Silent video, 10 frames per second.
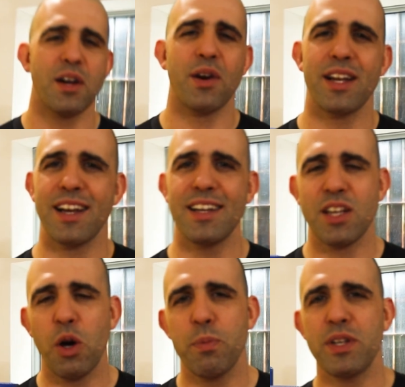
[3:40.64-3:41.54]
All right guys,
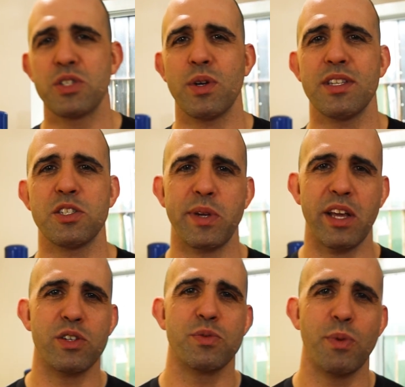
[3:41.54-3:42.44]
I hope you enjoyed this
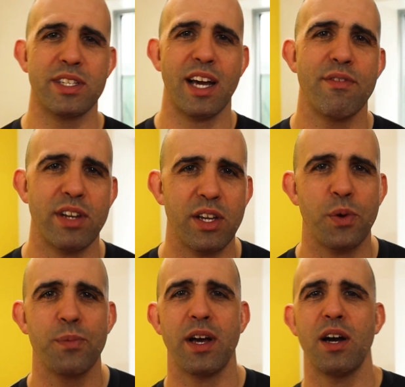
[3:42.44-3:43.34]
beginner's Muay Thai
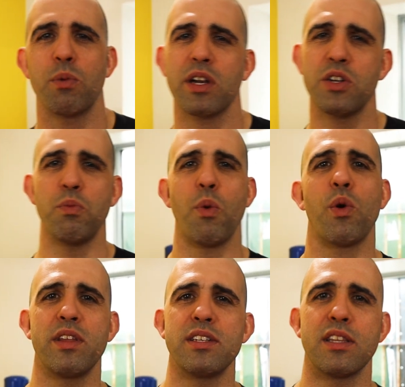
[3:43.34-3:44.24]
video. We're gonna do more
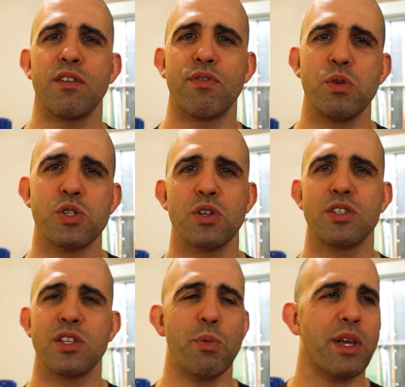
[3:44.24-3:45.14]
of these in the future
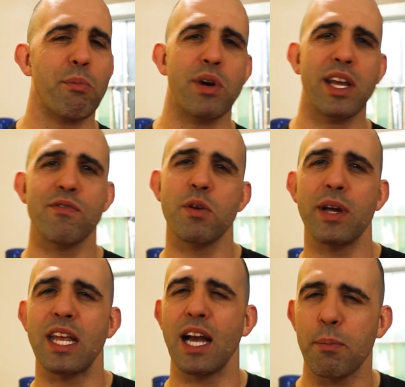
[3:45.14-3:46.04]
so that we can bring
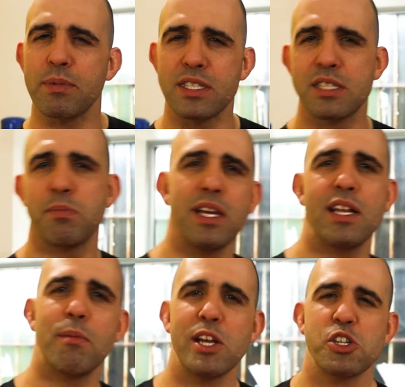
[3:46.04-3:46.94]
everybody up to
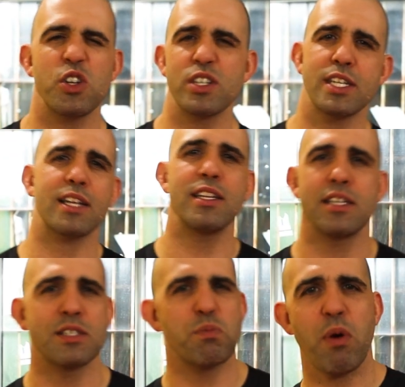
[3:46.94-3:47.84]
speed and make sure your
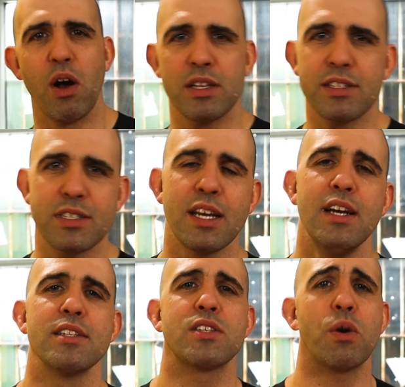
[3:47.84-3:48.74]
technique is polished.
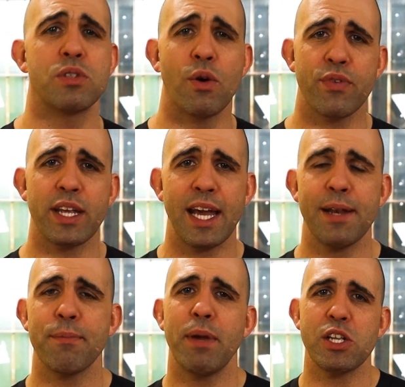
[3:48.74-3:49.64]
So don't
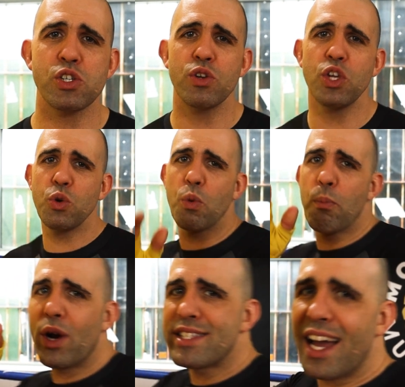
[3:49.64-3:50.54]
forget, make sure you
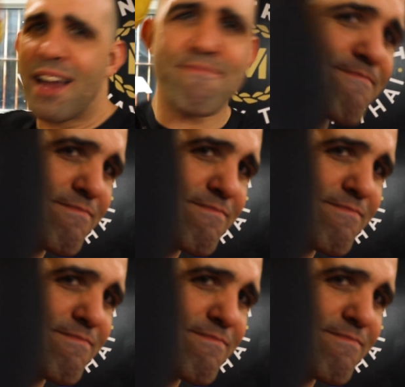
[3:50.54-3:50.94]
Muay Thai